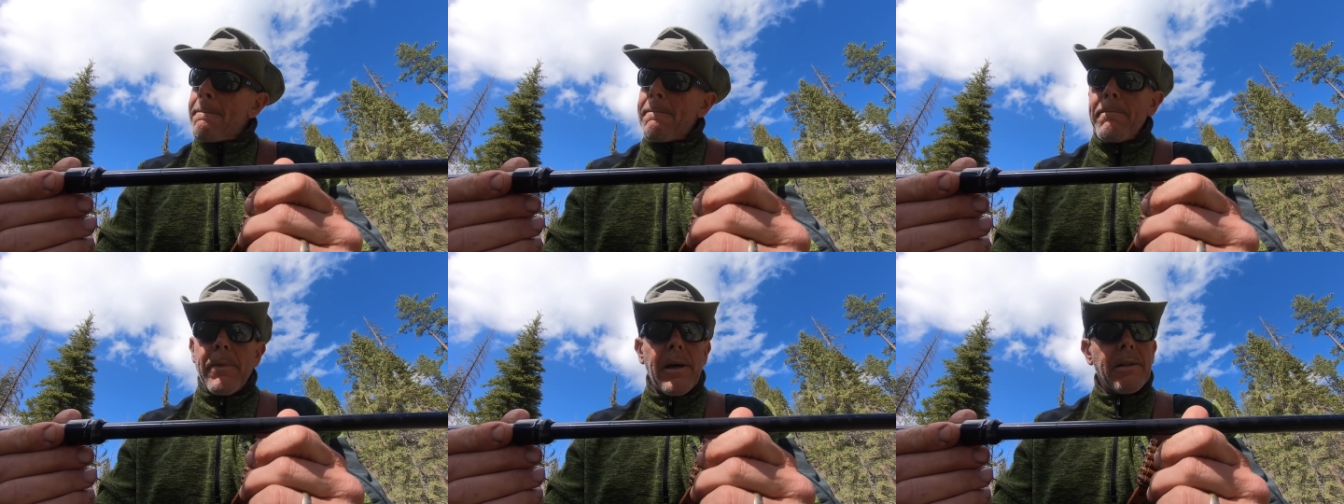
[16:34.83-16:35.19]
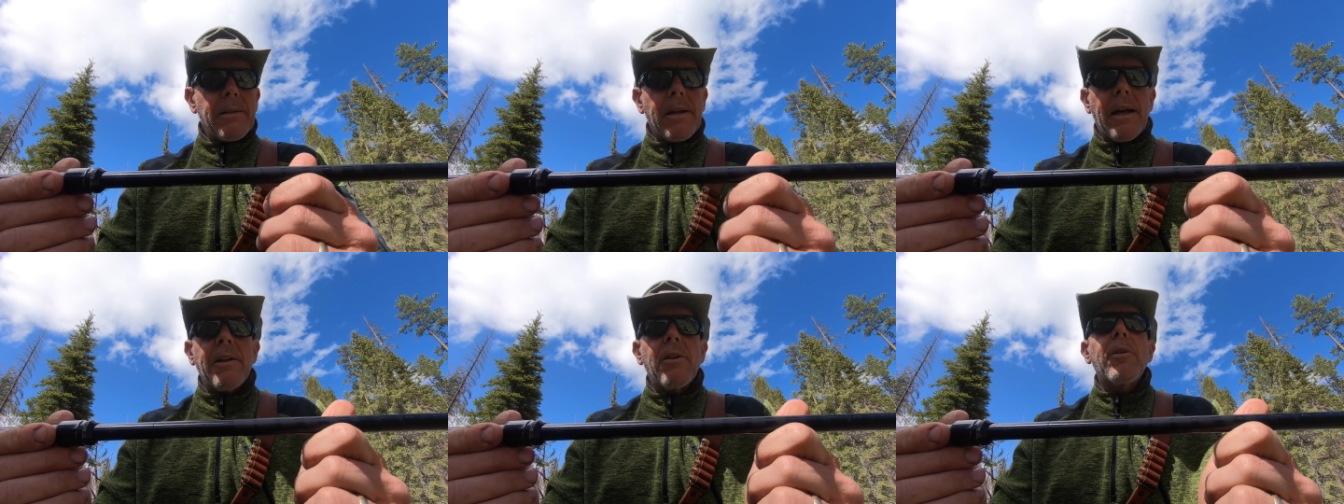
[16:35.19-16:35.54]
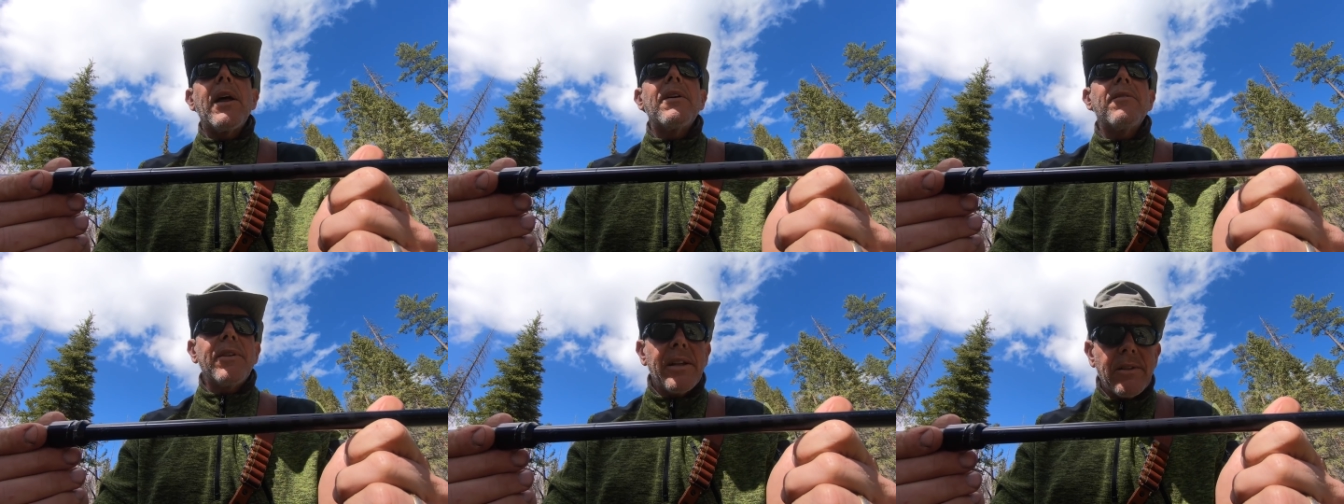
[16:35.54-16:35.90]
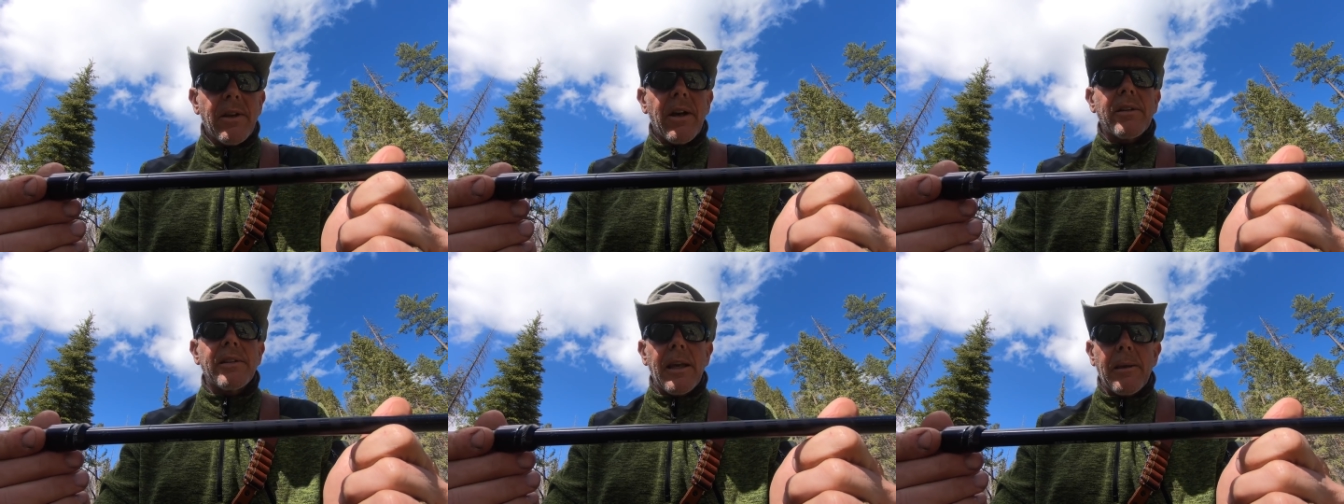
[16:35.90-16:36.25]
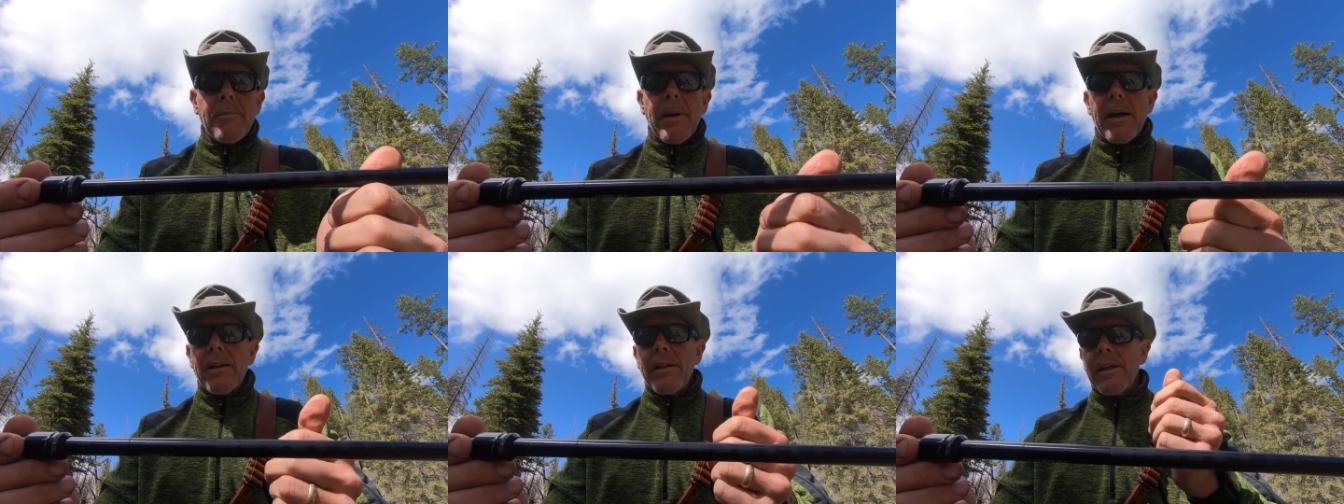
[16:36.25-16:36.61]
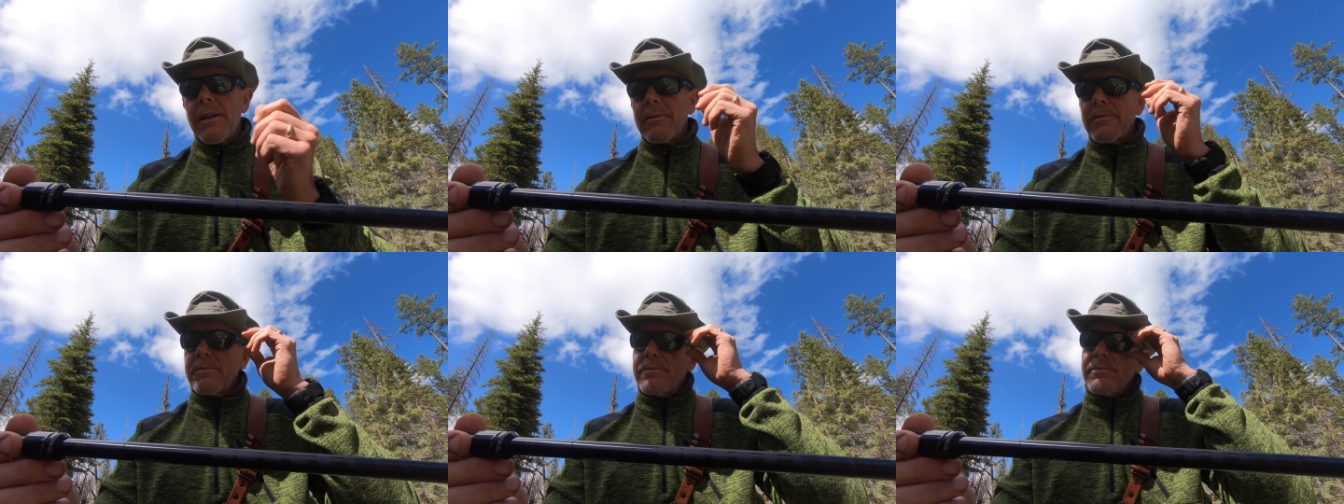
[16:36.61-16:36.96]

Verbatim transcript: but I don't have any duct tape out here.